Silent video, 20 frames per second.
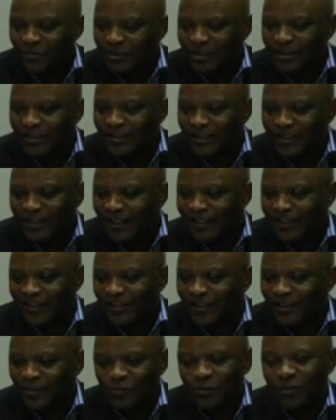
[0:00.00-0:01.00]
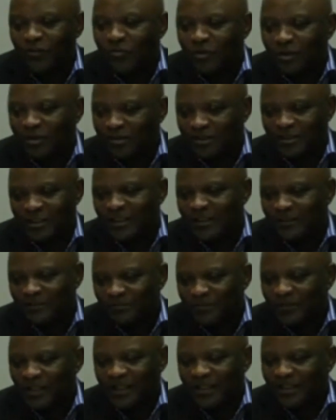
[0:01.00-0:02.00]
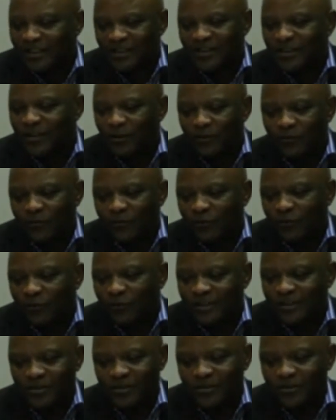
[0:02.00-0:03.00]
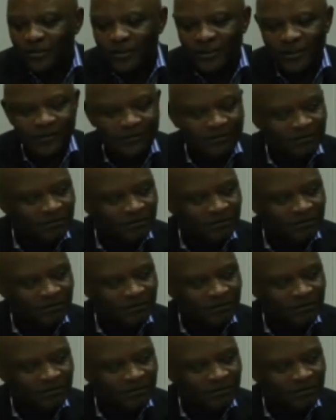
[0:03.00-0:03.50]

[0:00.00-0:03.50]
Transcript: within the next 12 months. That is the unfortunate situation.